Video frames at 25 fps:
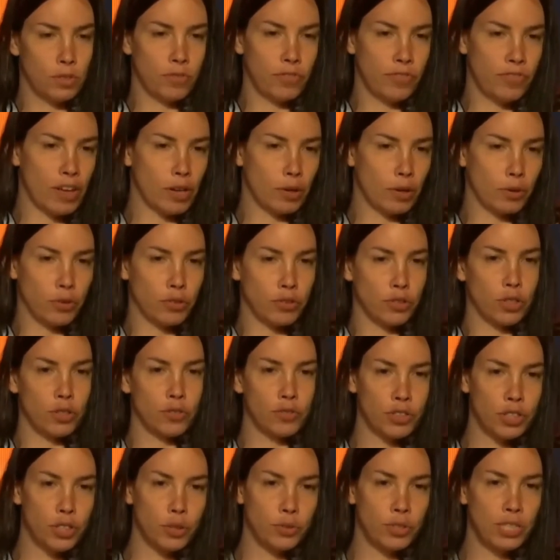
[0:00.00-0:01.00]
Federal
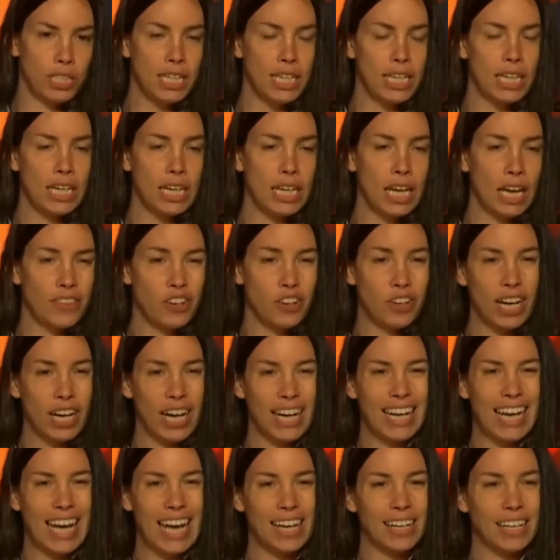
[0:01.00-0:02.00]
Reserve QT, and then you
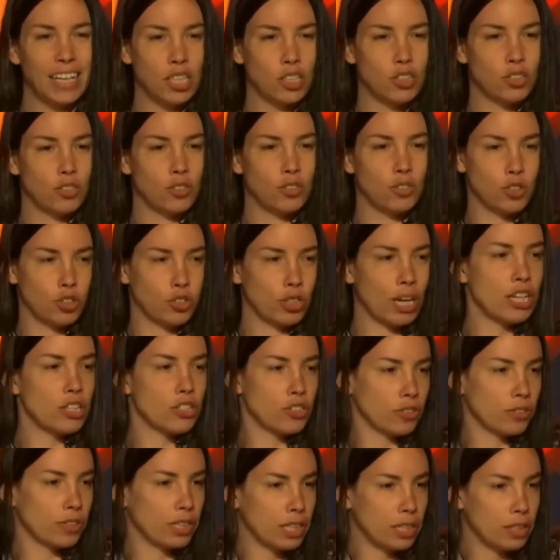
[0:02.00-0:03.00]
kind of had like
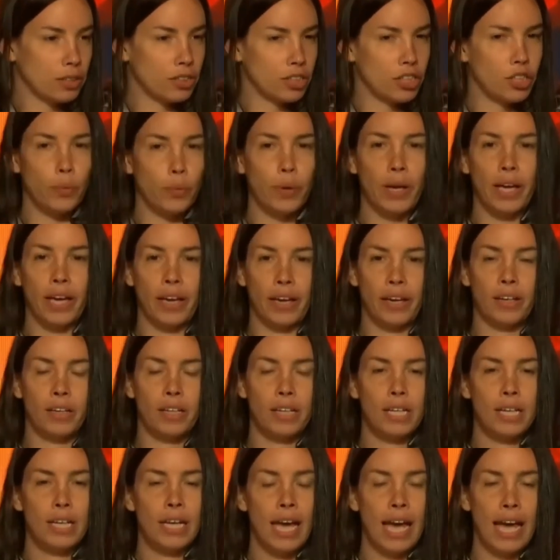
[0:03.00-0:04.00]
Treasury QE.
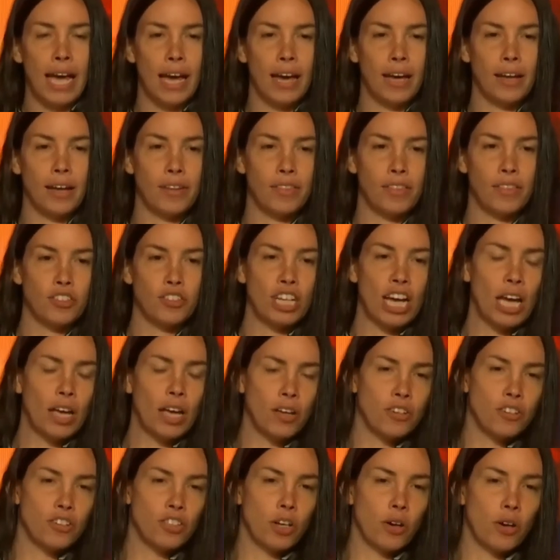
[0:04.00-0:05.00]
And the
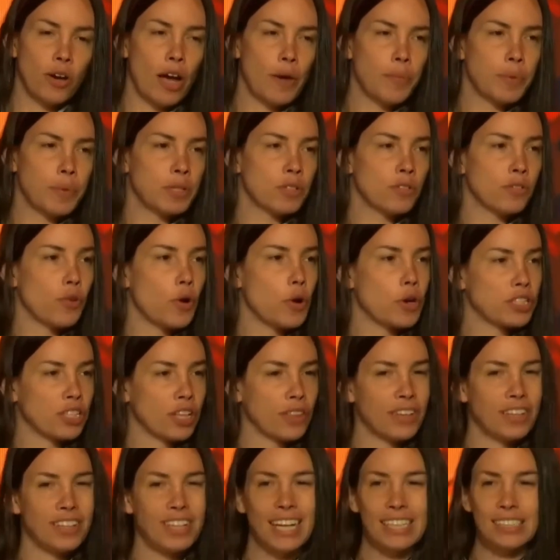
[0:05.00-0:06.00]
challenge, everyone's focused
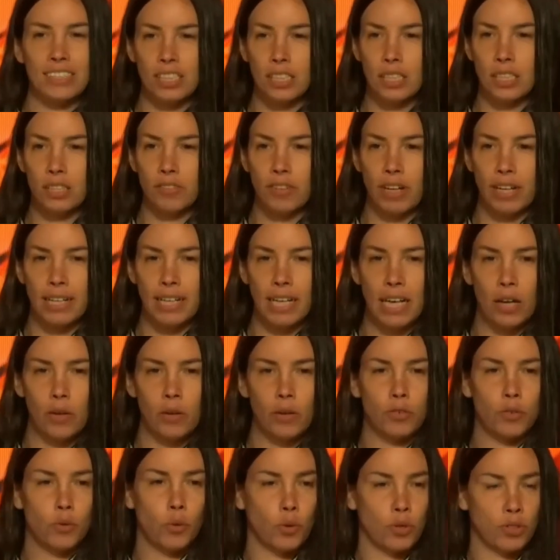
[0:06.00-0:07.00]
on the debt ceiling right
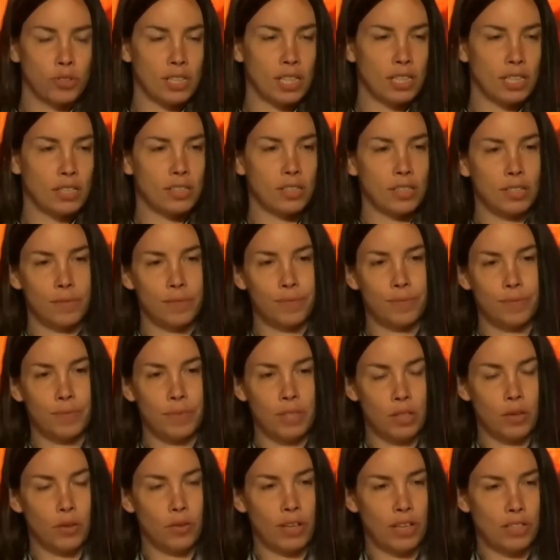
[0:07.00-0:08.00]
now, and of course that's a
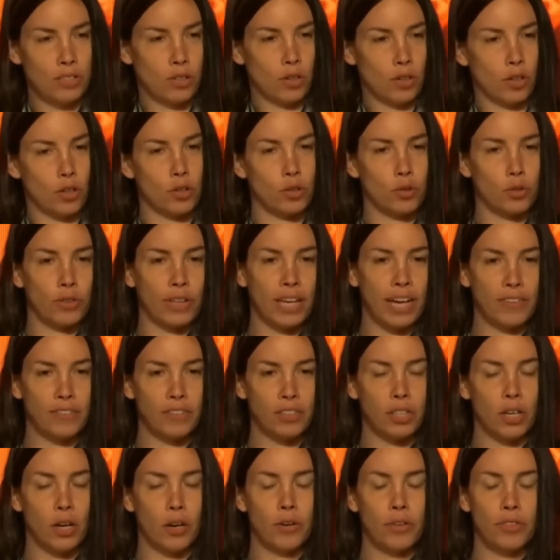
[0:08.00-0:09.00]
hurdle they
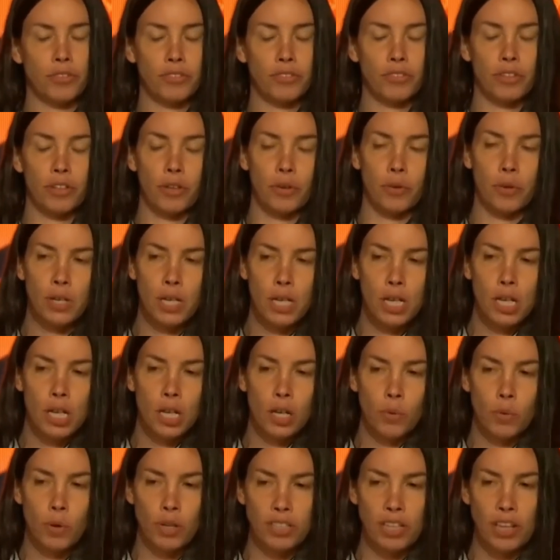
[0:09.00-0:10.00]
have to go through.
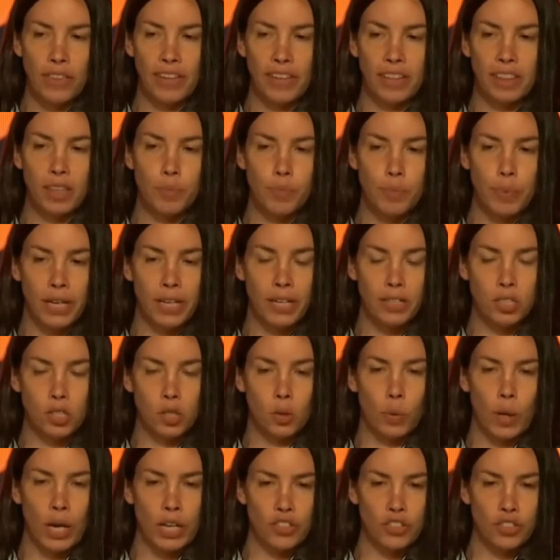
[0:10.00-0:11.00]
Whereas I think the
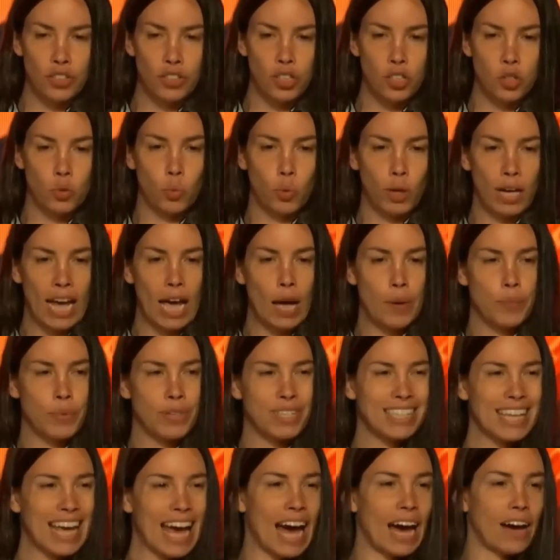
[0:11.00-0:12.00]
biggest question is what
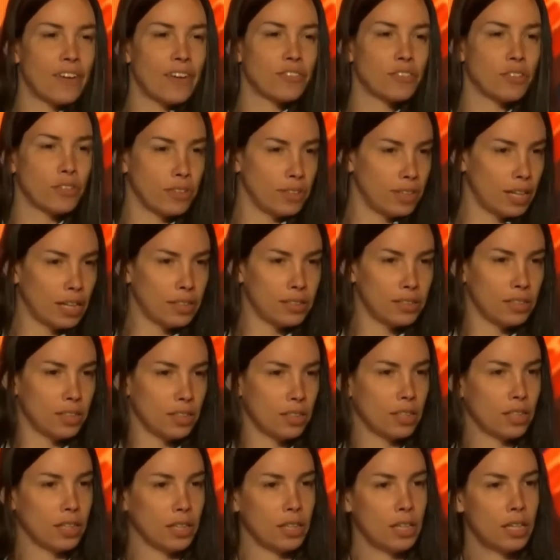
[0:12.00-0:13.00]
happens after the debt
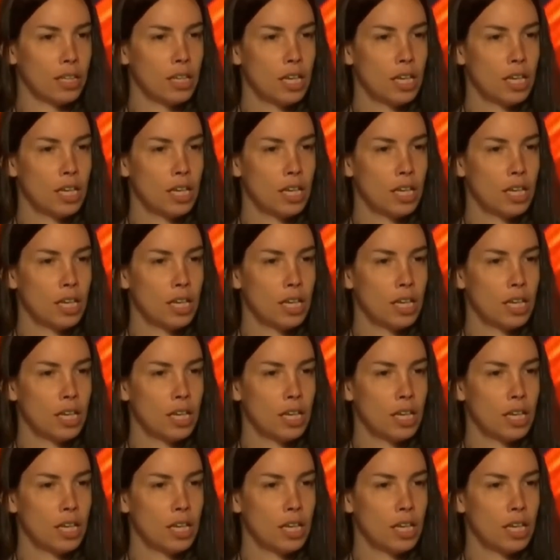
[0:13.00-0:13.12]
ceiling.